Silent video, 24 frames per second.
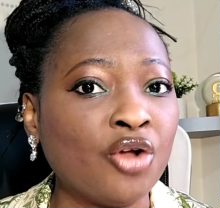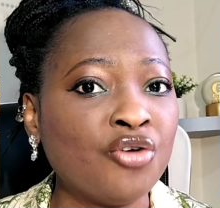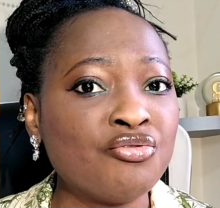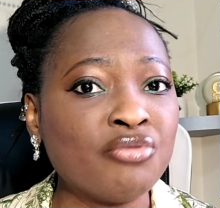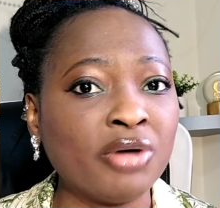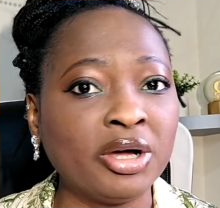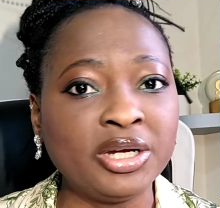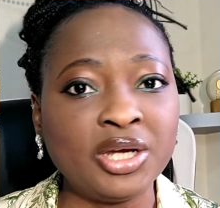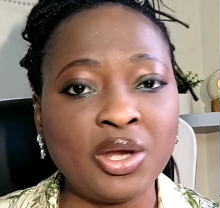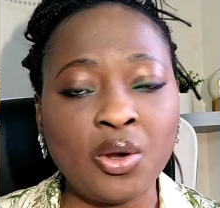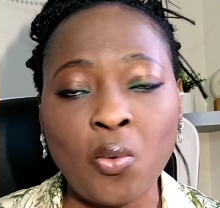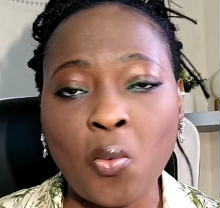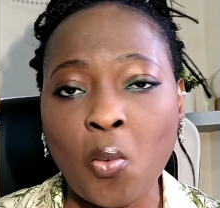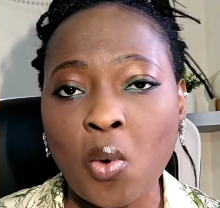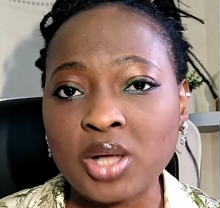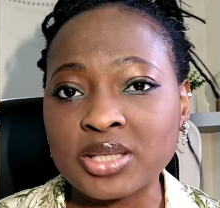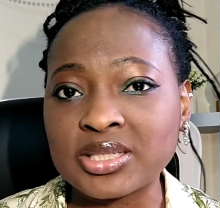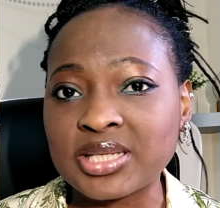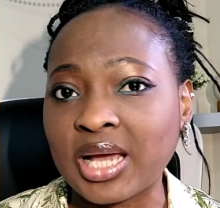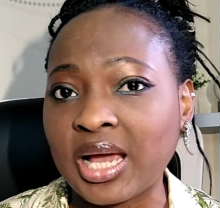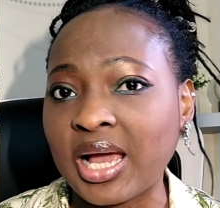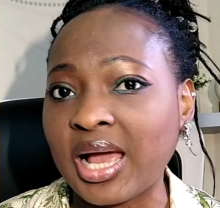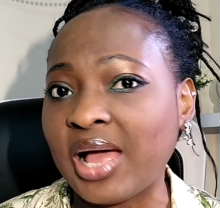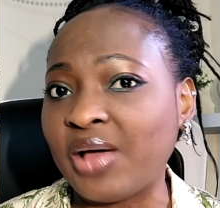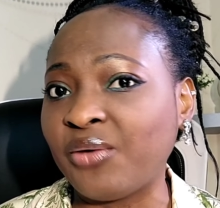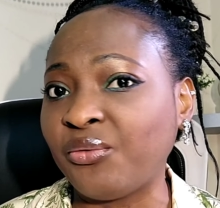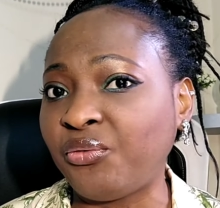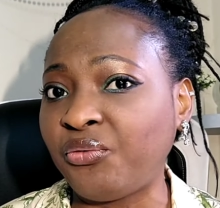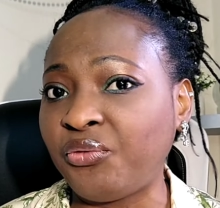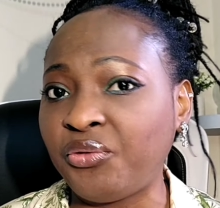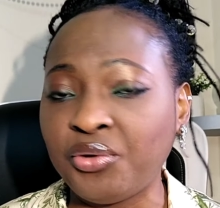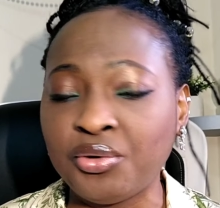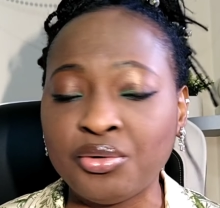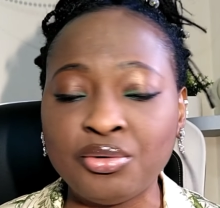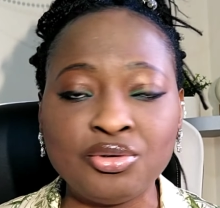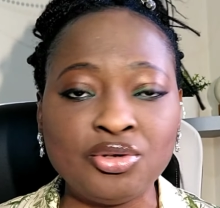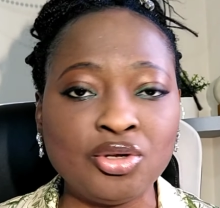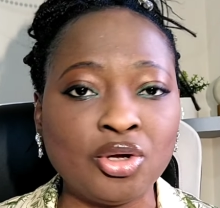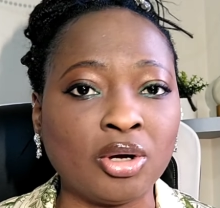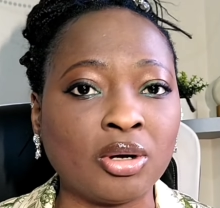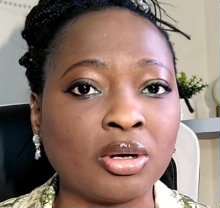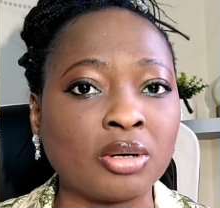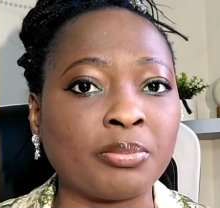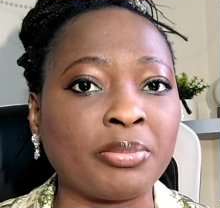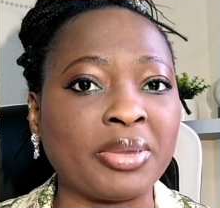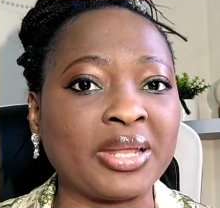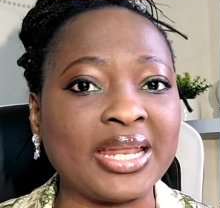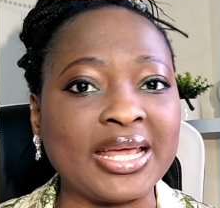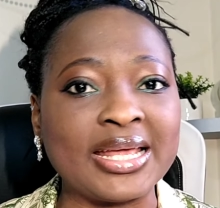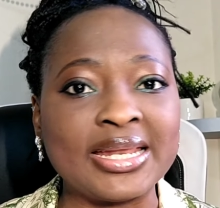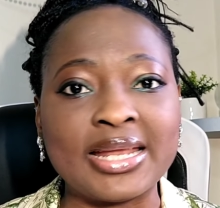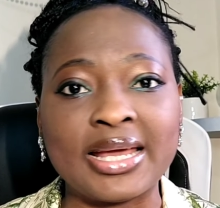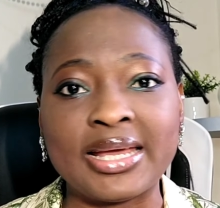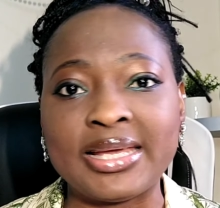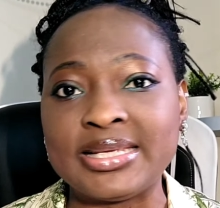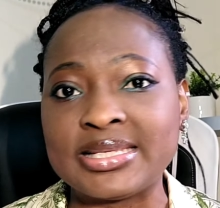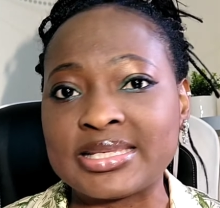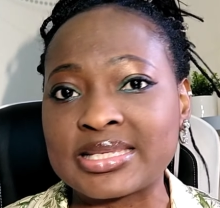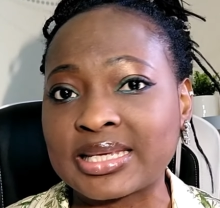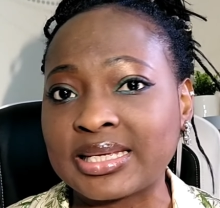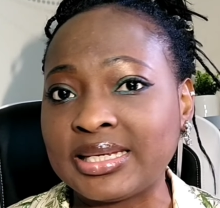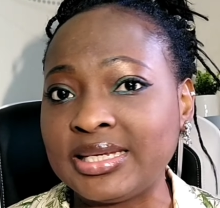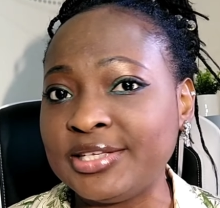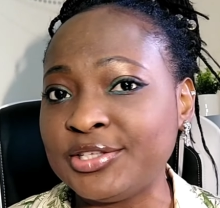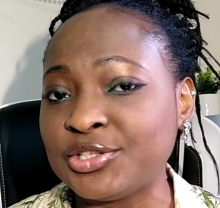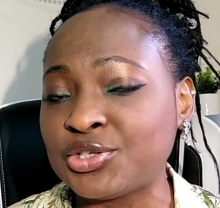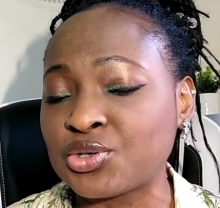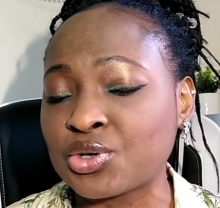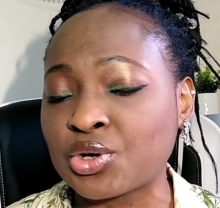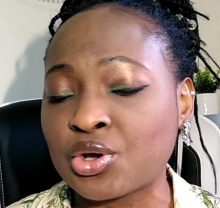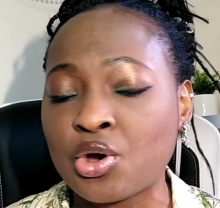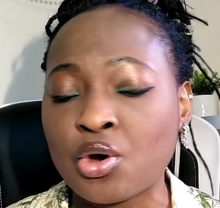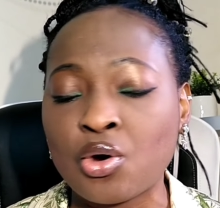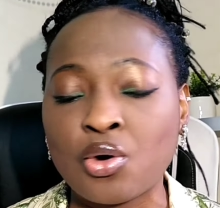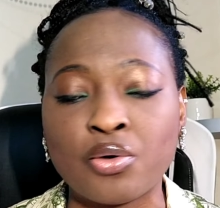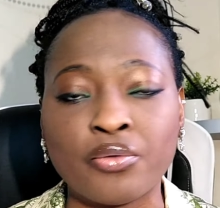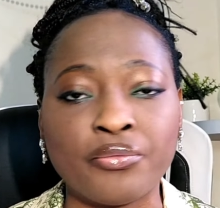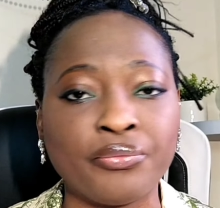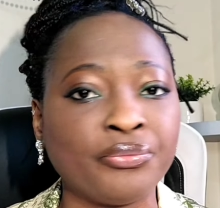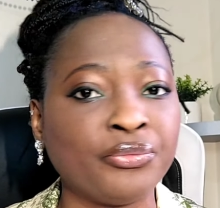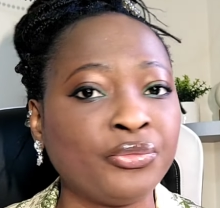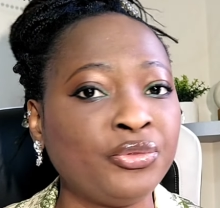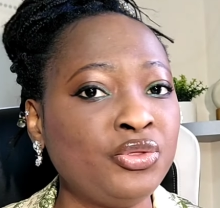running water and feel your banana is clean to go.